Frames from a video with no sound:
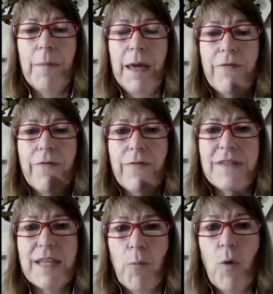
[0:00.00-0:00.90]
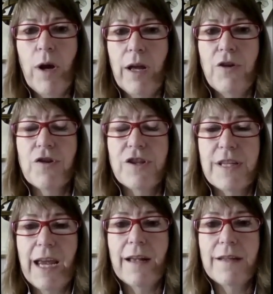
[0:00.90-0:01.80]
if someone
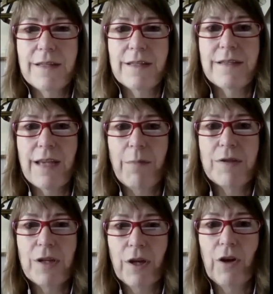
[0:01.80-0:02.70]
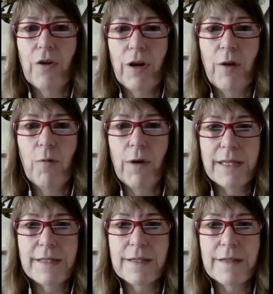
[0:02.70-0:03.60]
understands the cybersecurity
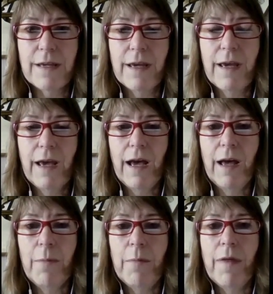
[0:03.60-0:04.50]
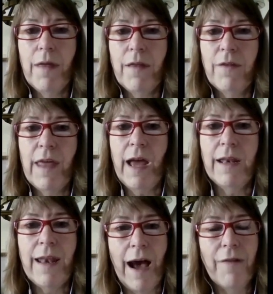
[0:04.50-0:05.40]
risks,
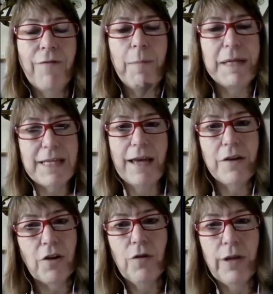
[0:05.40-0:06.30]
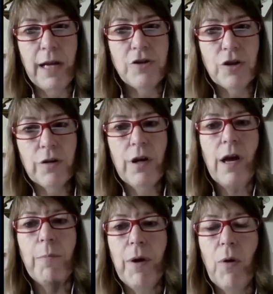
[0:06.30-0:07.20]
that not from a technical nature,
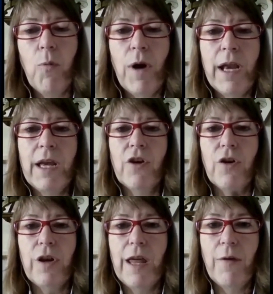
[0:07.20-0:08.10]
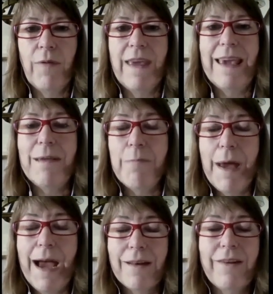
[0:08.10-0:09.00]
but what the
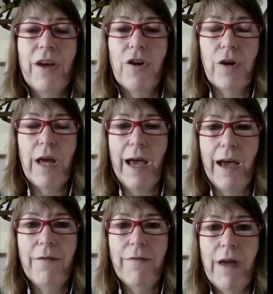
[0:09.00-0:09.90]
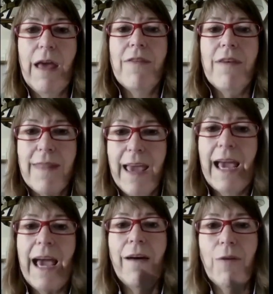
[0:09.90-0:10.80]
impact it could have, that they
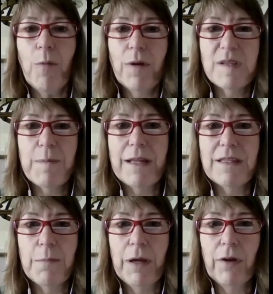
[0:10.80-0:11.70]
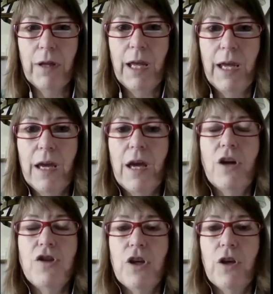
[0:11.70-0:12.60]
have a responsibility
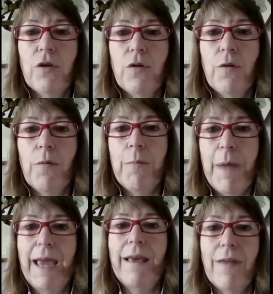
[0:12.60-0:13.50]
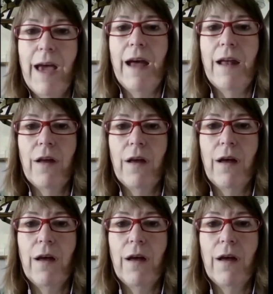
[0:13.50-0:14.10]
to make that